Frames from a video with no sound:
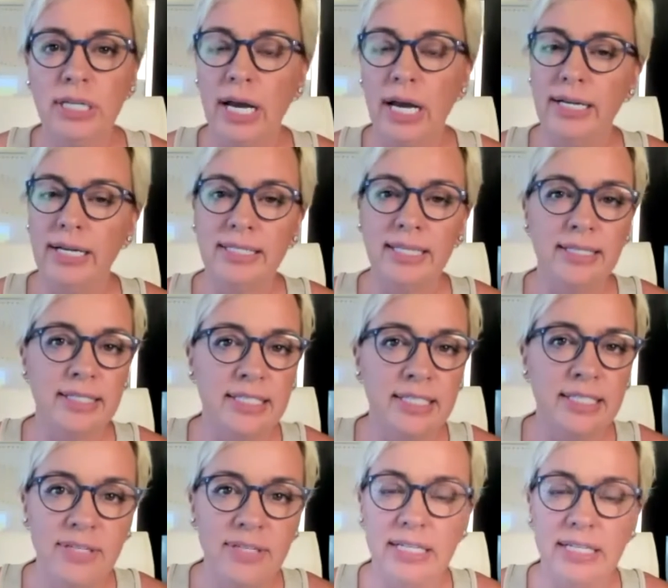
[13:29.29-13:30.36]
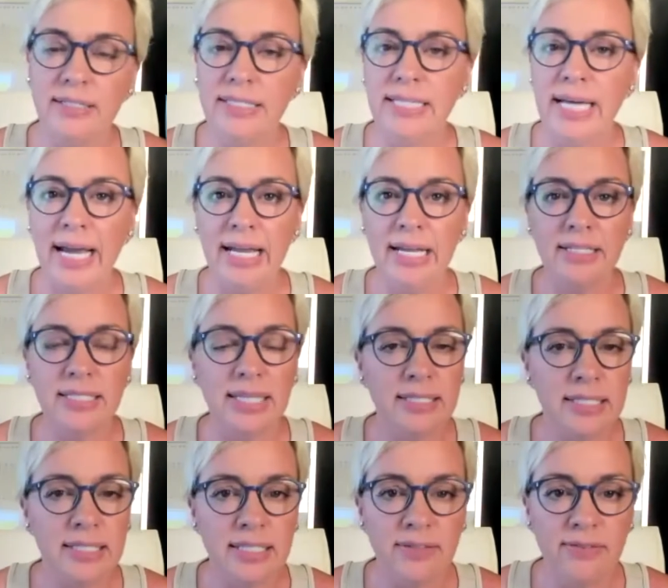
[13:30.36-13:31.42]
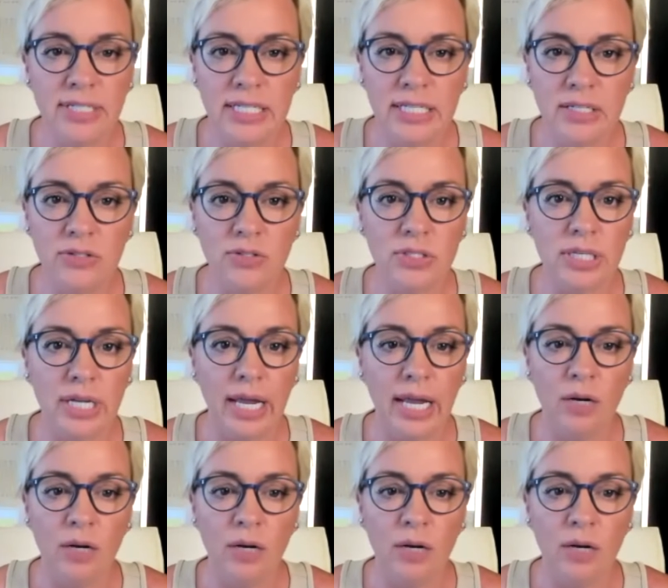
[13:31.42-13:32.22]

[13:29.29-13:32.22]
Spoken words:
sensitivities, diet sensitivities,